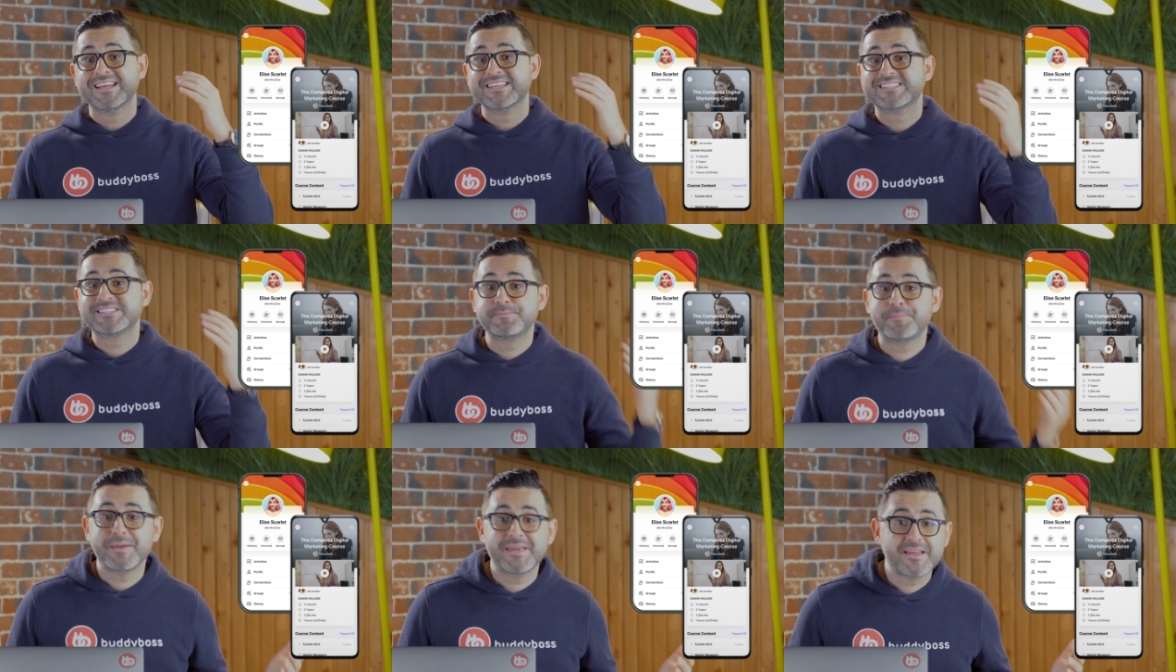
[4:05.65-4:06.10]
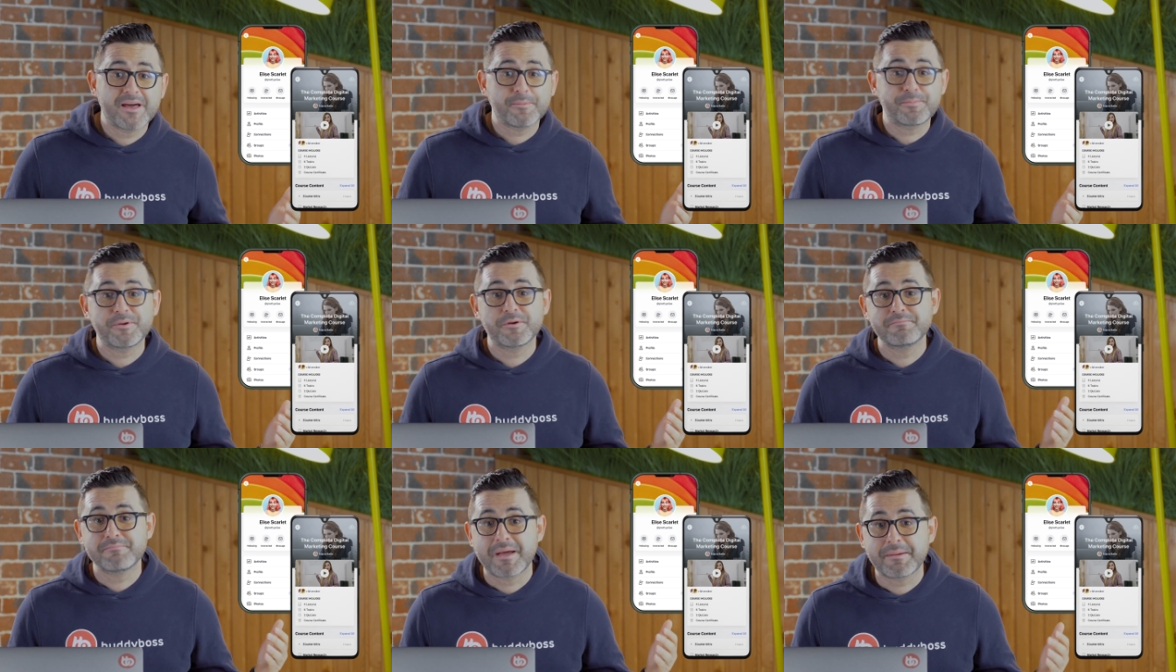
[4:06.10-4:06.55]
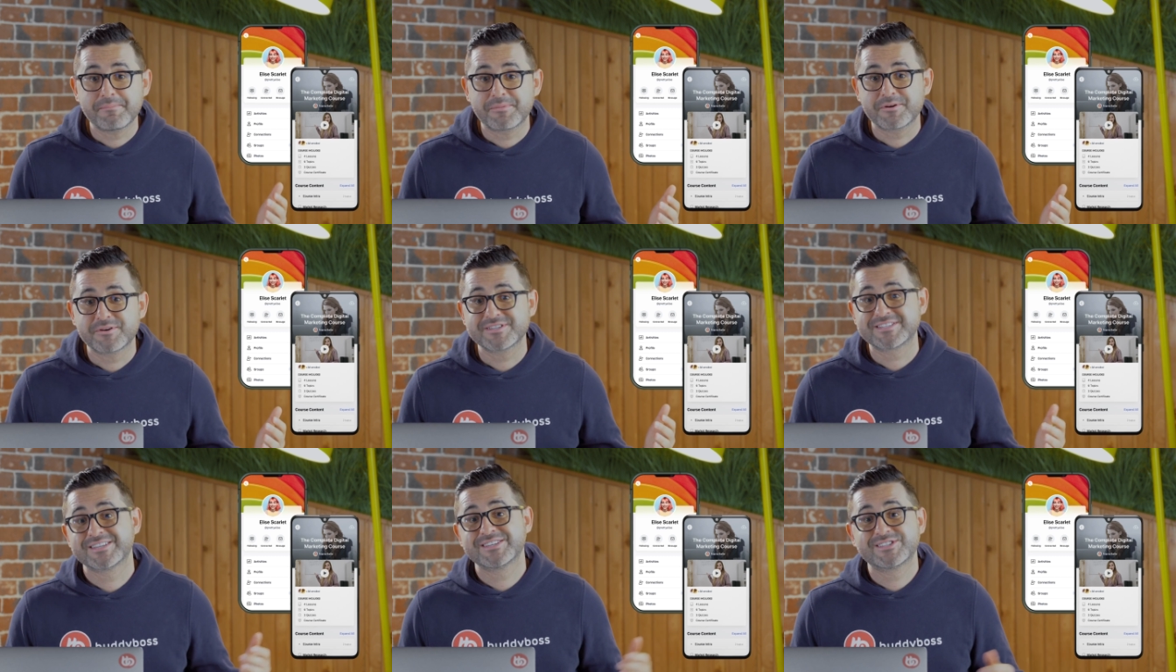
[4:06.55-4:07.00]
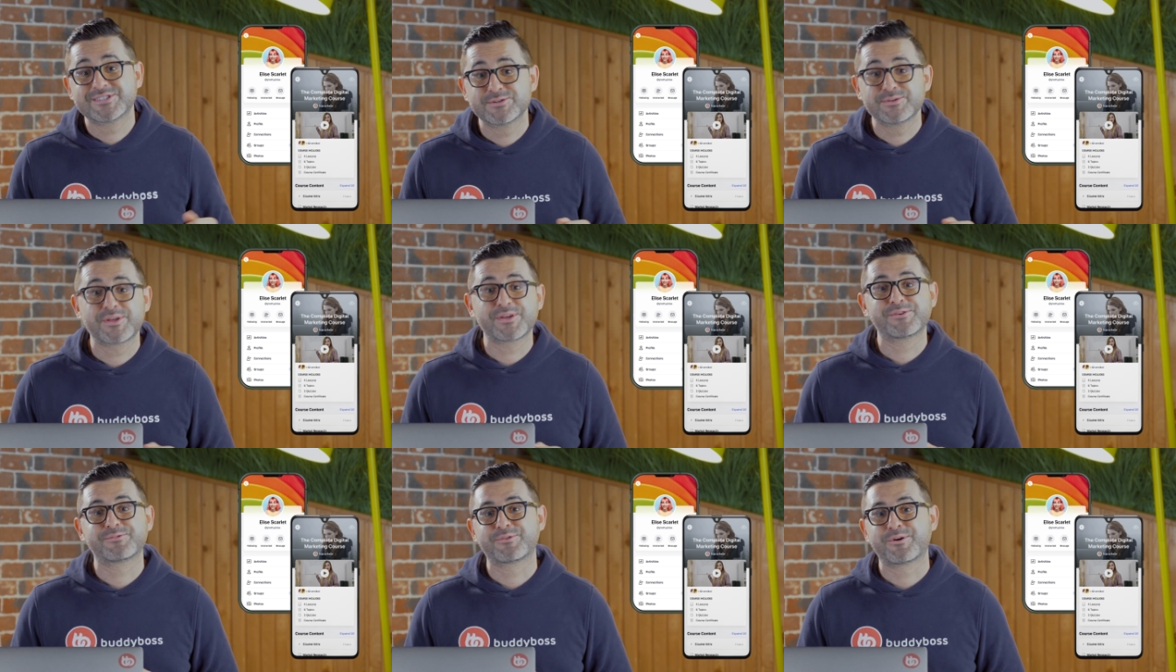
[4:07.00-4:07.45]
speed up your members and
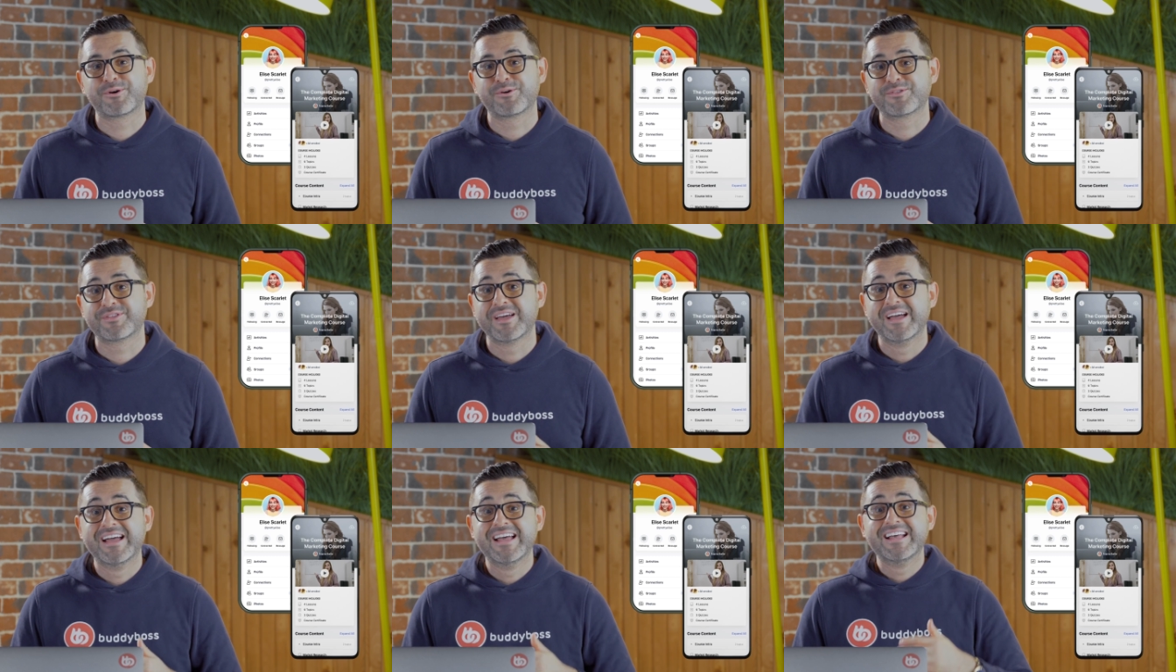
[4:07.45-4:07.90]
student growth,